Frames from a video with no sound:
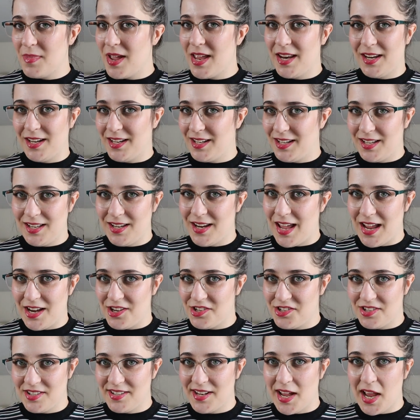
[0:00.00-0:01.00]

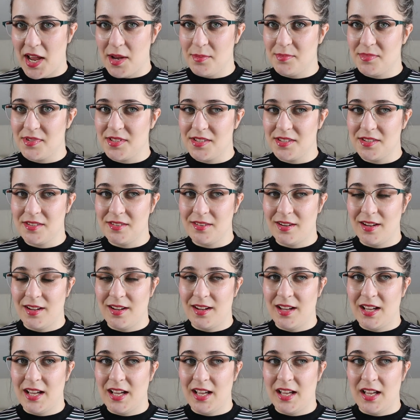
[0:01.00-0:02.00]
ancient times.
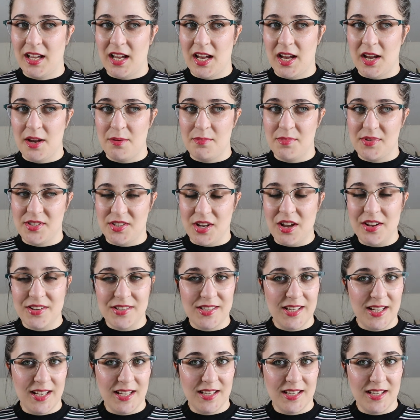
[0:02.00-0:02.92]
Circe